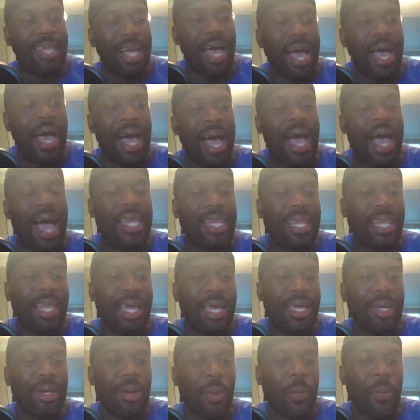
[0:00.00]
of
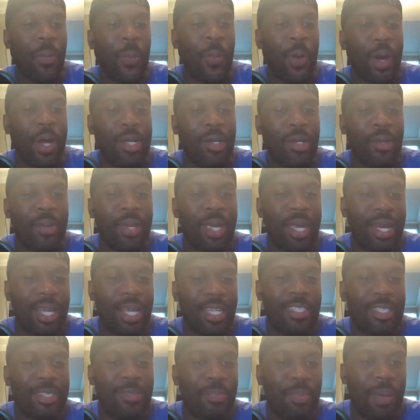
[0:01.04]
highlight what you can
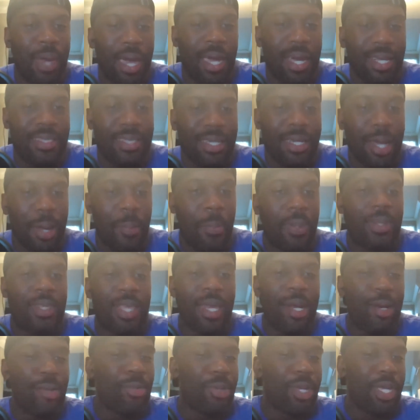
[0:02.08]
expect, but
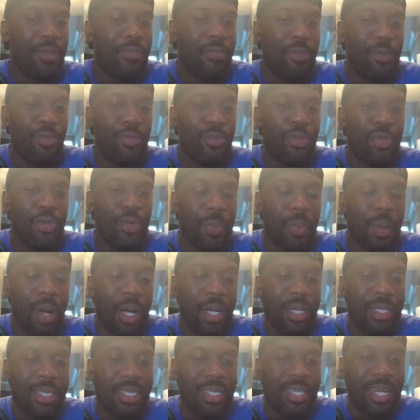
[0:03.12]
they don't give you too
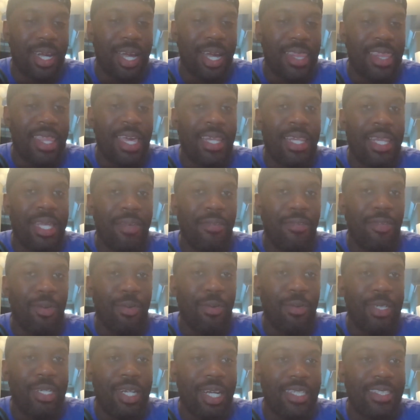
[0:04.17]
much. They leave
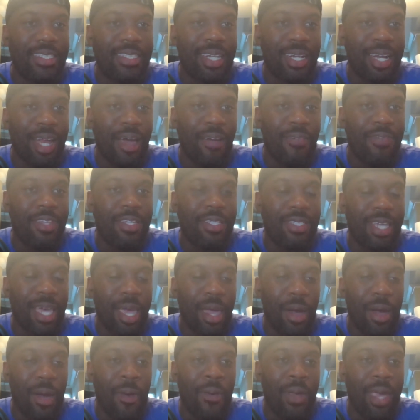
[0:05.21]
you just enough to
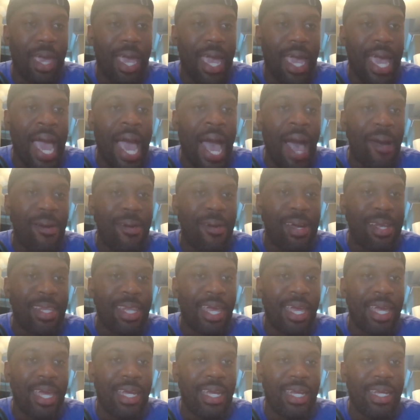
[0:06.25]
say, okay, how can
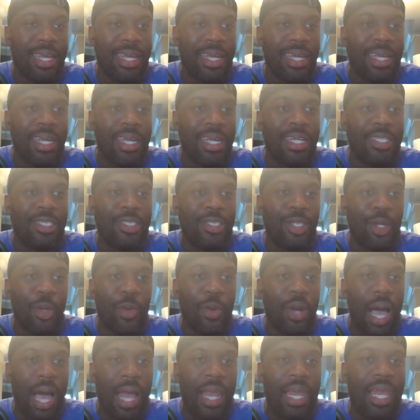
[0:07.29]
they
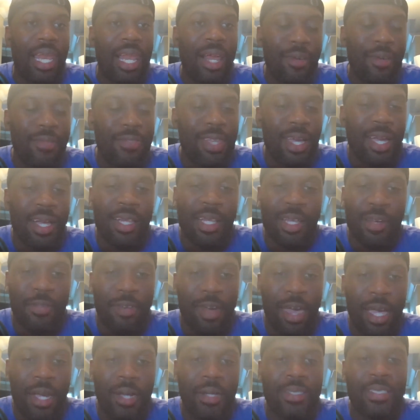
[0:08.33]
do it. I love the
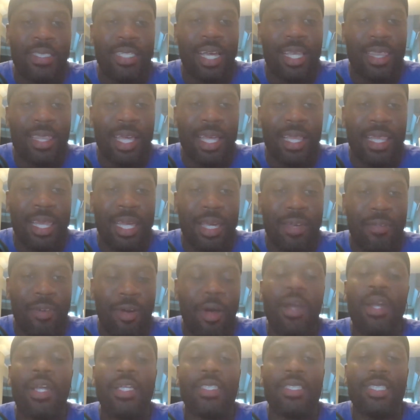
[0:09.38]
cliffhangers that they leave
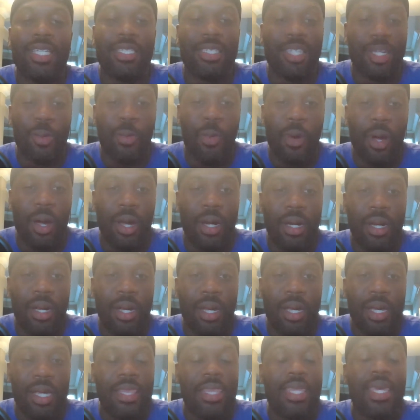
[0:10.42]
on. In season one,
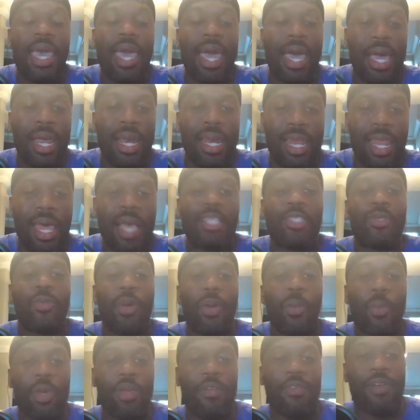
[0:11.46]
the end, that's
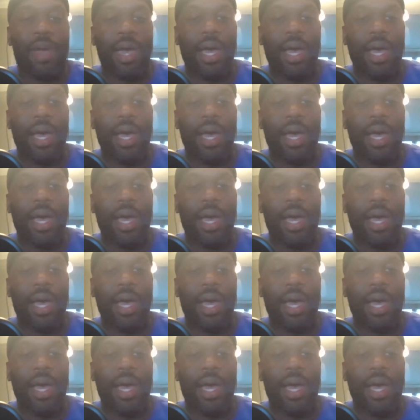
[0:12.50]
when we